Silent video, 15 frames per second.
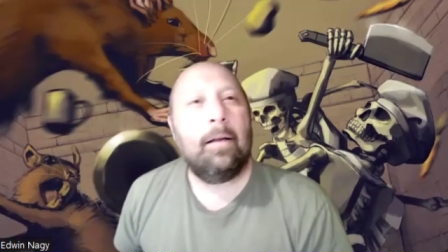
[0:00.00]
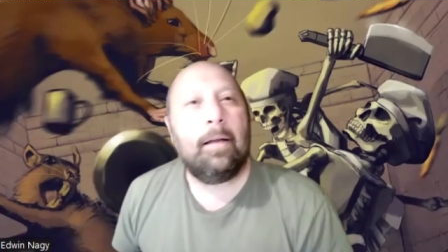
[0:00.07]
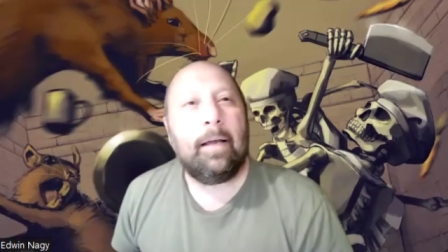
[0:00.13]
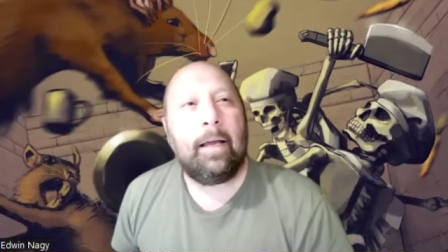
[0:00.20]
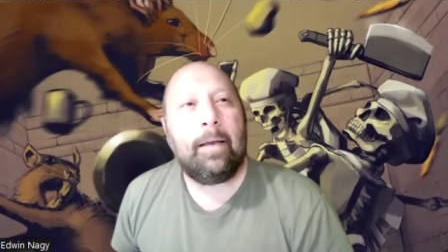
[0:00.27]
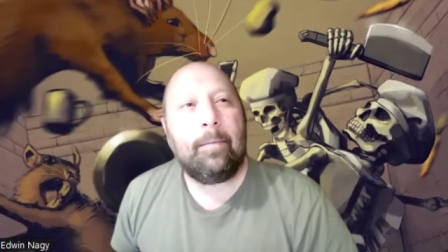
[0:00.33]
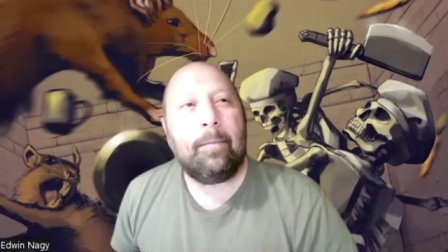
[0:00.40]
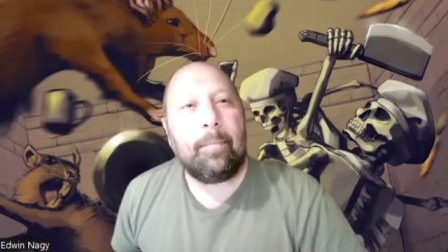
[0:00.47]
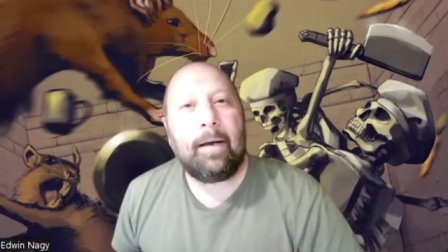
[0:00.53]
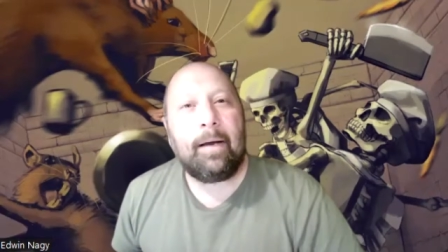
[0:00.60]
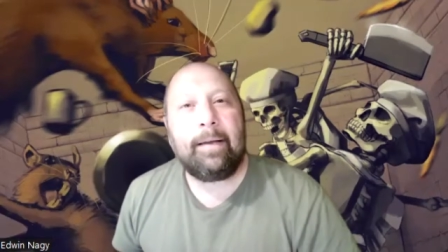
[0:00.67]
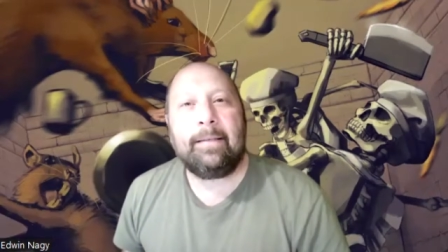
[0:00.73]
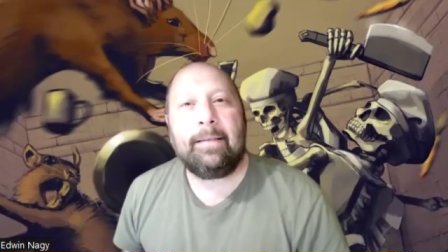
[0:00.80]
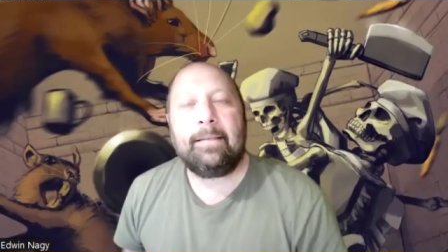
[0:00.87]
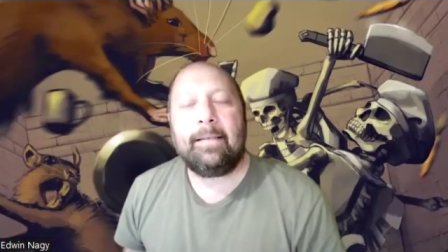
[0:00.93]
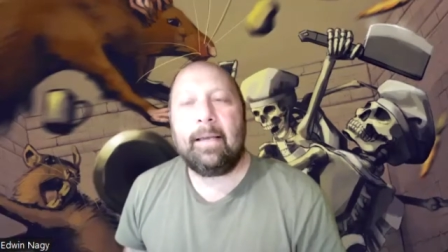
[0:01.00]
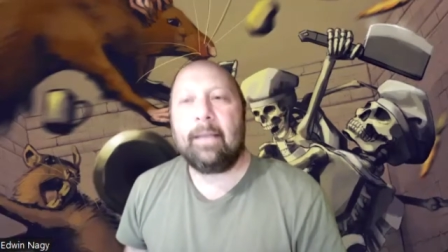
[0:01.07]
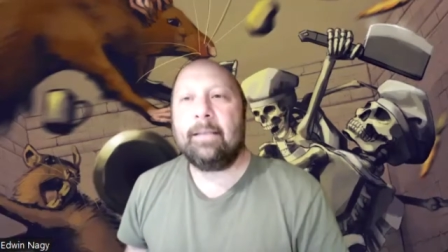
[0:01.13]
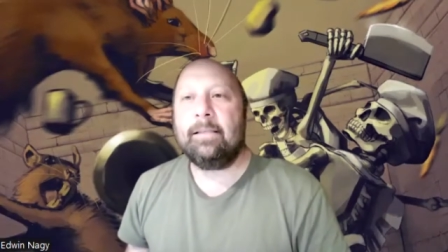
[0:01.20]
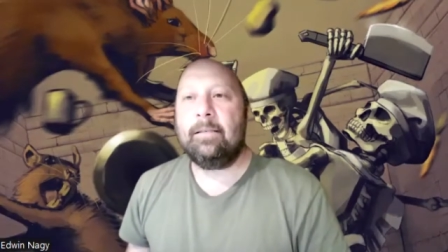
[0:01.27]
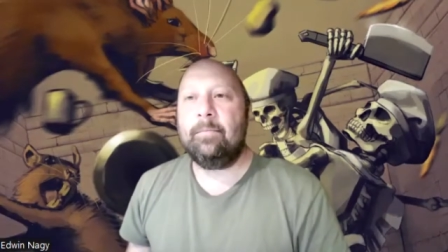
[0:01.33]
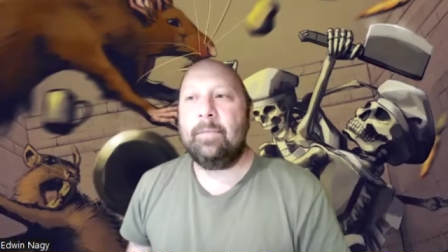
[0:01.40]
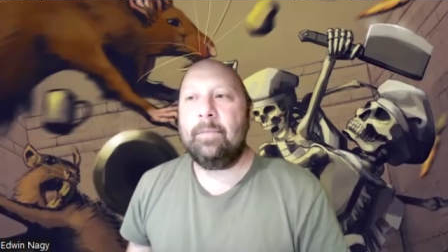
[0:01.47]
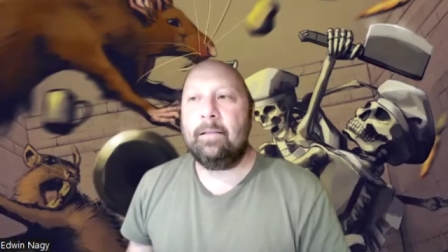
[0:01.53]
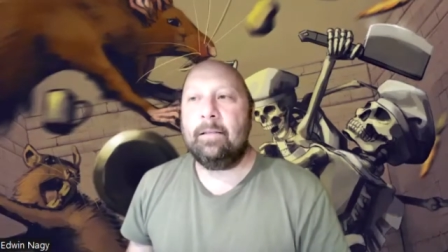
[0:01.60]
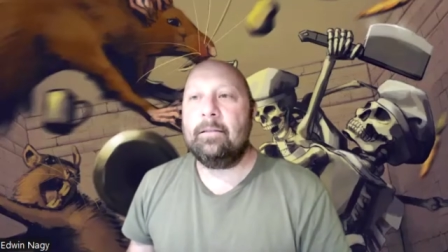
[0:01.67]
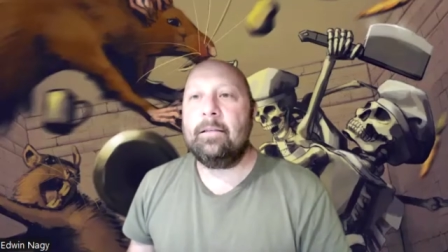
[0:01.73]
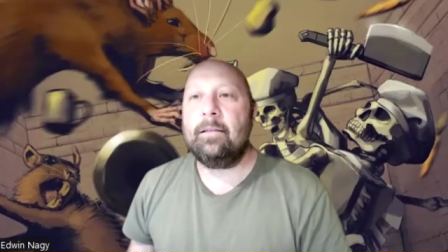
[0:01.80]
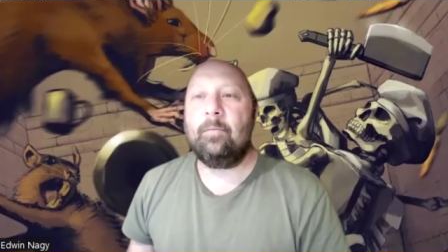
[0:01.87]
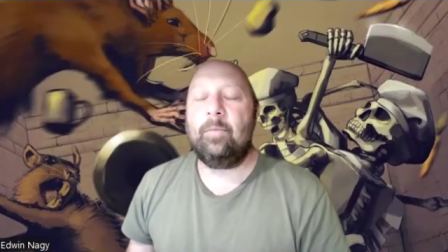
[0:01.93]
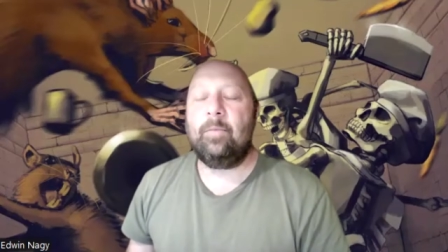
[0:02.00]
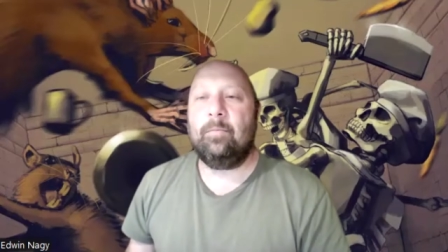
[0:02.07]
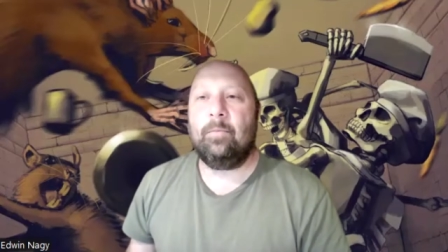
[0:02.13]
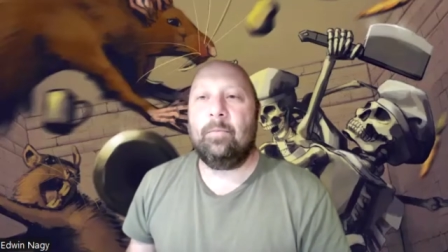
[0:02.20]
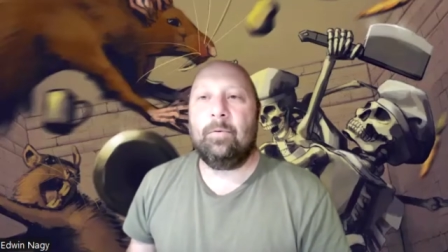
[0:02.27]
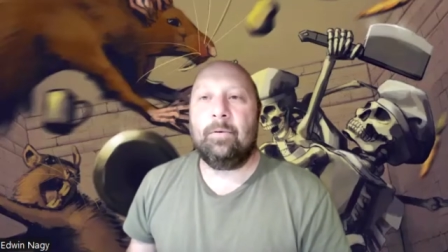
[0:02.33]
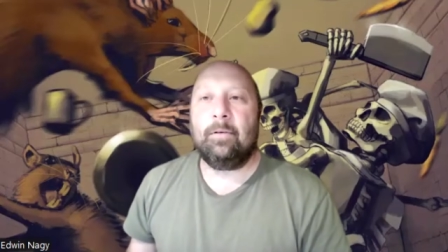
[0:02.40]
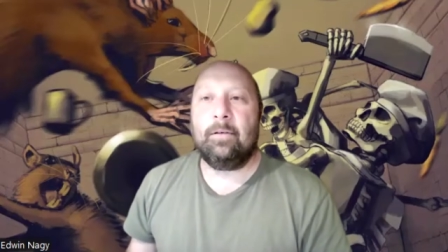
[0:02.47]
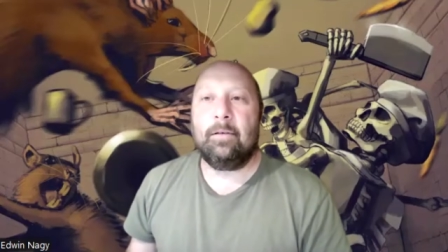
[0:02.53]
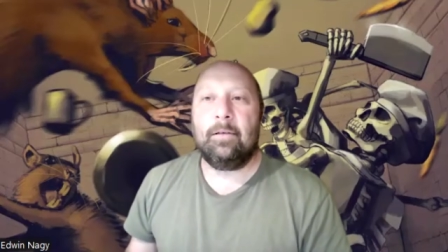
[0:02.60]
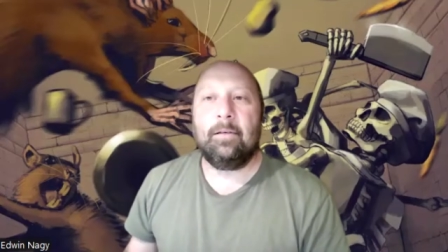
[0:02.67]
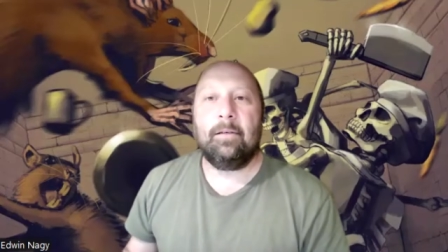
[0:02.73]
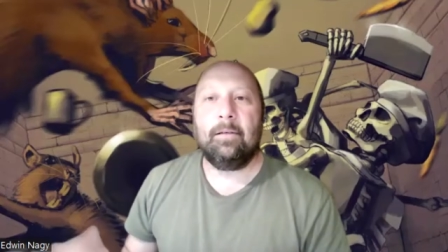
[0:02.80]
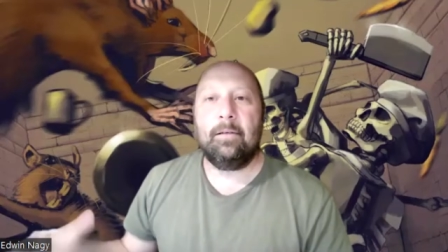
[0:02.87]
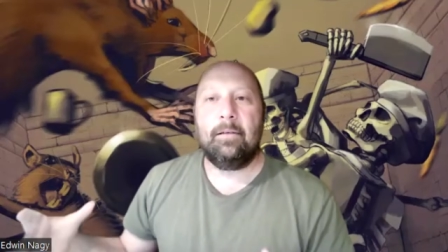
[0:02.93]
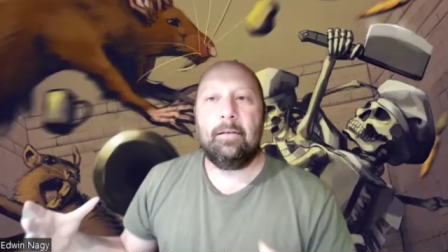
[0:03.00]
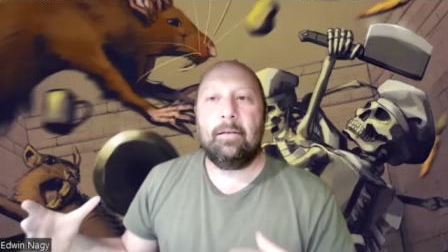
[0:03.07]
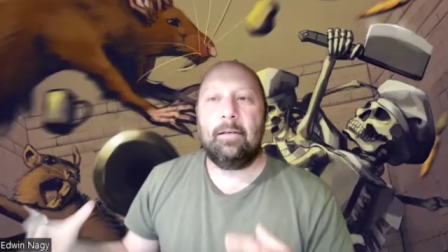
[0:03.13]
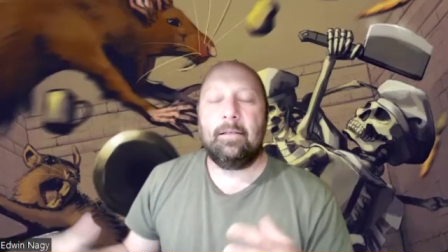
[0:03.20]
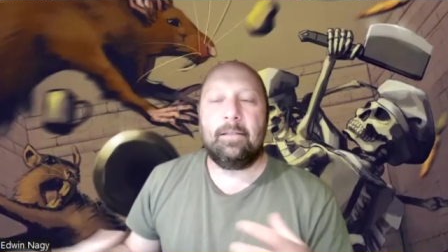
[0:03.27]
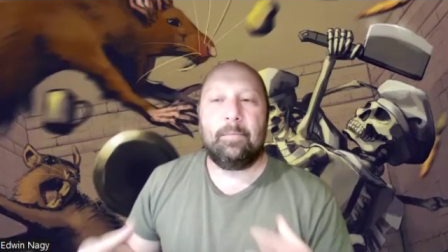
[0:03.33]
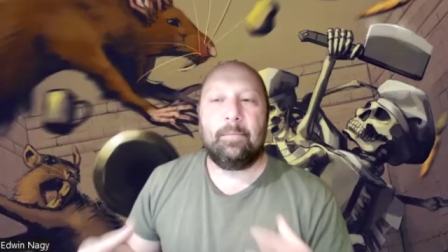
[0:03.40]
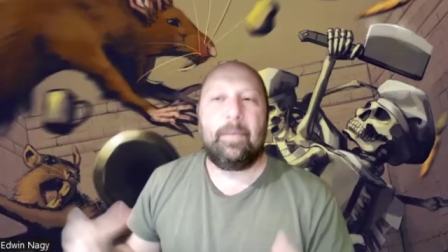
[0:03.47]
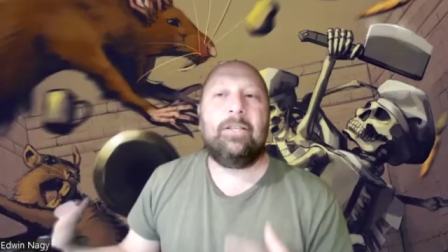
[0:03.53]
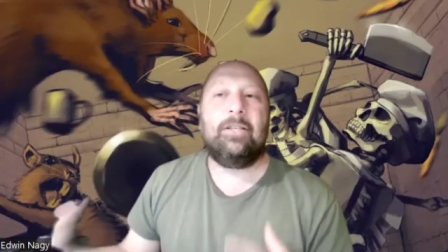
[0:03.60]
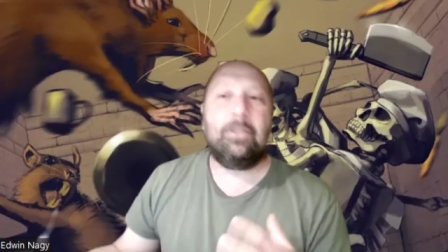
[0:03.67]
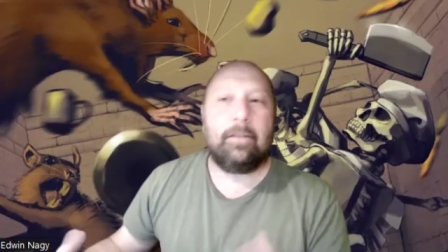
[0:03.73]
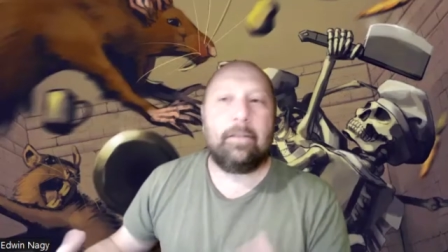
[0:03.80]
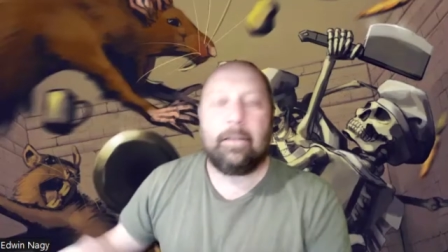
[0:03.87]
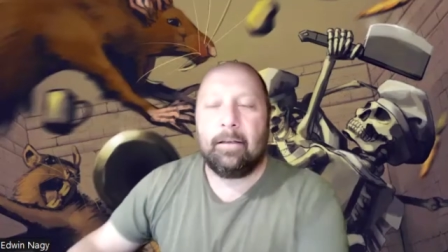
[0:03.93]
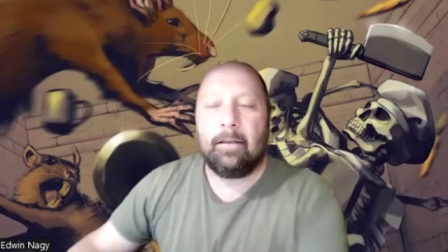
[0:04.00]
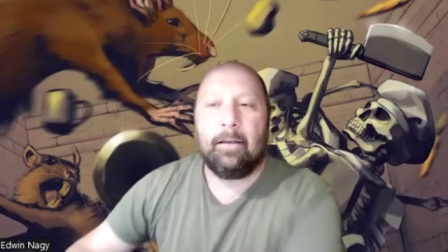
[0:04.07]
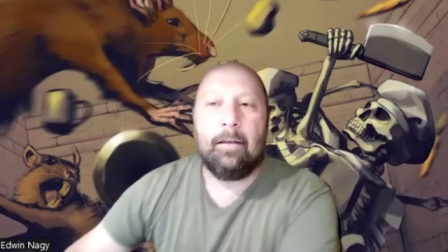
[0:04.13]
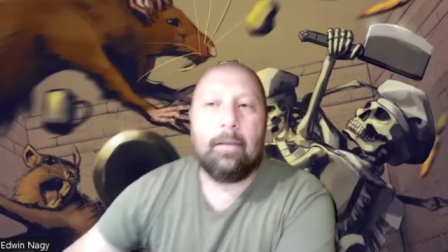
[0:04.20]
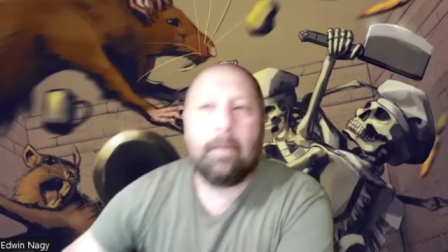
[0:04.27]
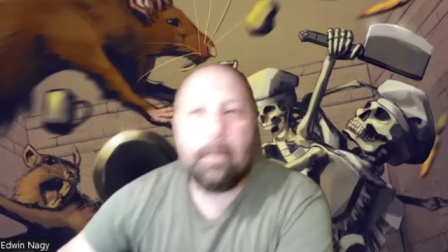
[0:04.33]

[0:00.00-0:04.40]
and mine tend to be a little bit more uh, spatially